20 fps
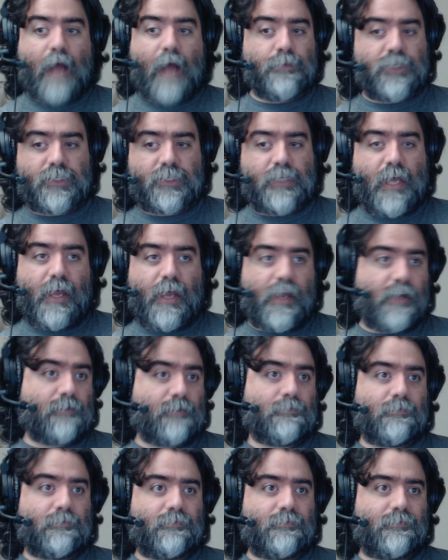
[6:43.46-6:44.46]
just saying,
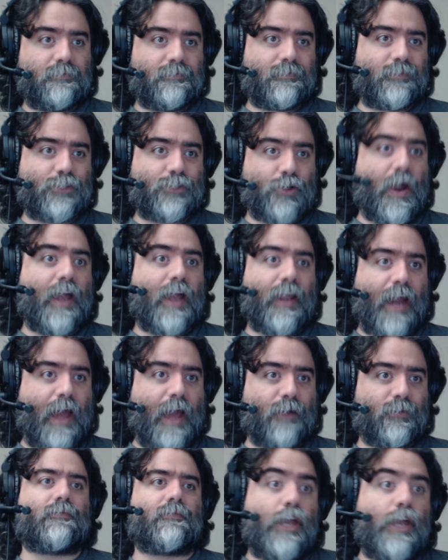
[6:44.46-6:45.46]
try it out.